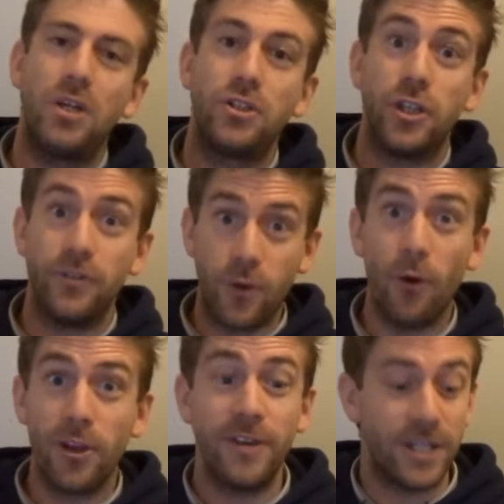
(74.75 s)
So you've
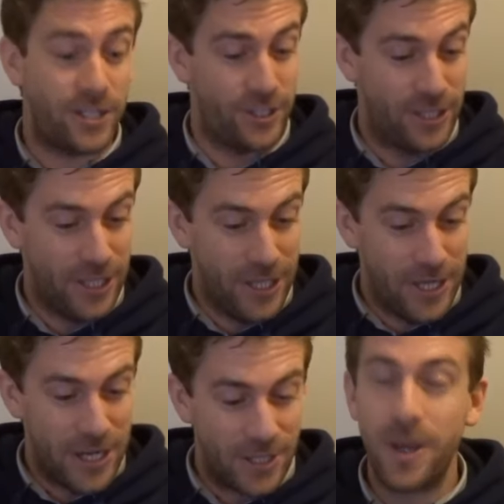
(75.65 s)
caught your fish,
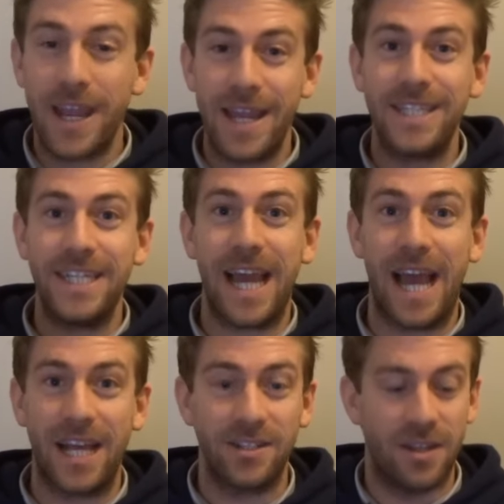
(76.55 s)
you swing it into your
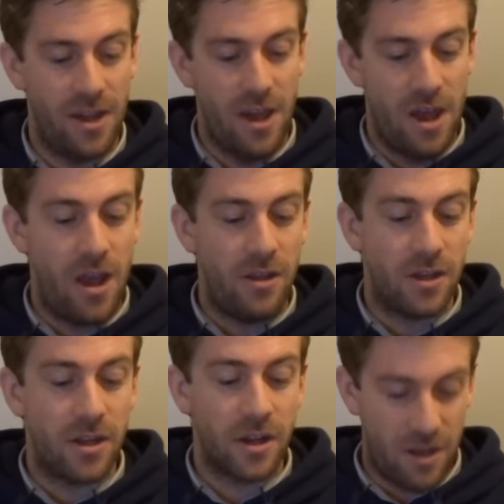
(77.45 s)
hand, and
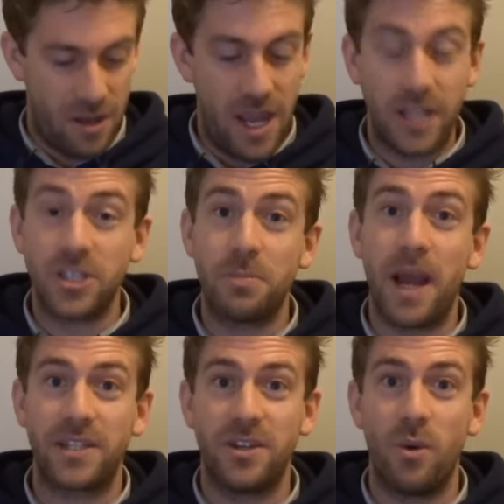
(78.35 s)
you're gonna
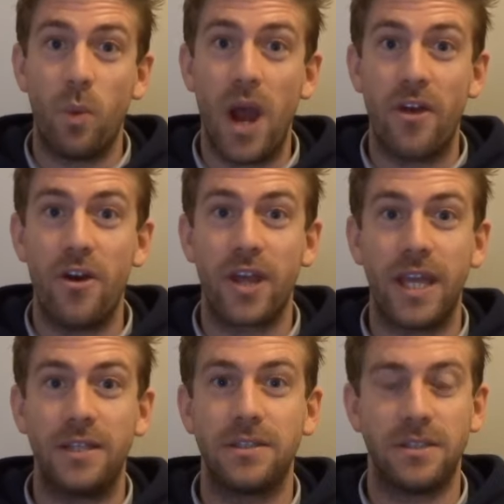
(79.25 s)
inspect where the hook
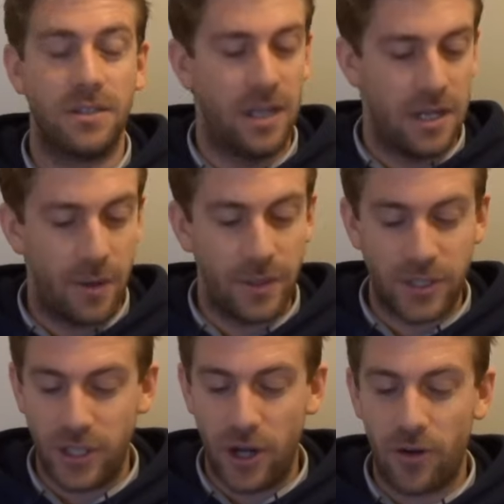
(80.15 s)
is. Now in
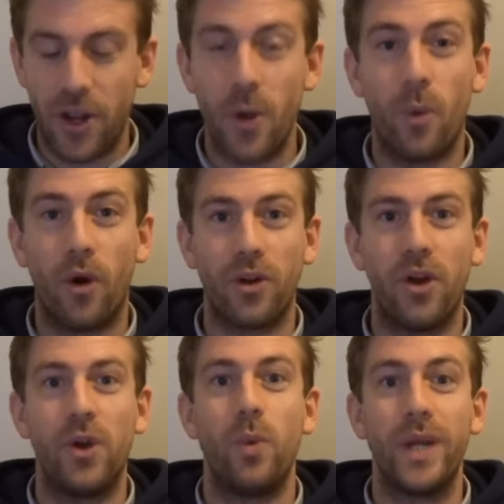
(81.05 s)
scenario one,
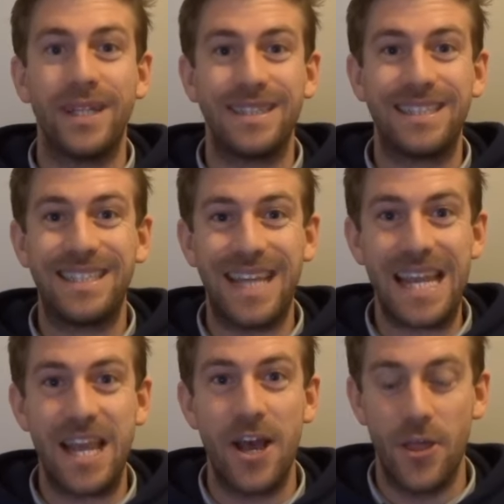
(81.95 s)
we can
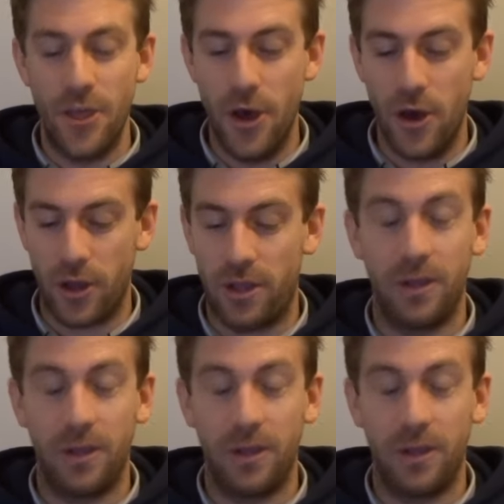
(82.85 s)
see the hook.